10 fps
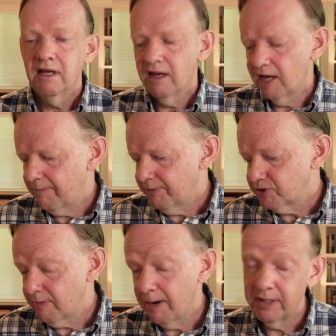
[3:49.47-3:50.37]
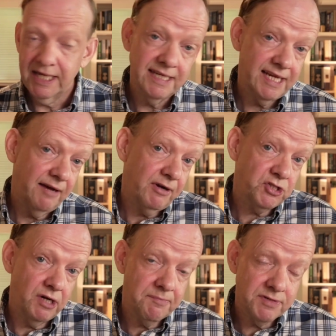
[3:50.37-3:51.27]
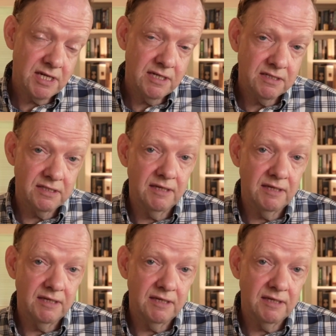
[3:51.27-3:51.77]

But you may be able to get down by 20% and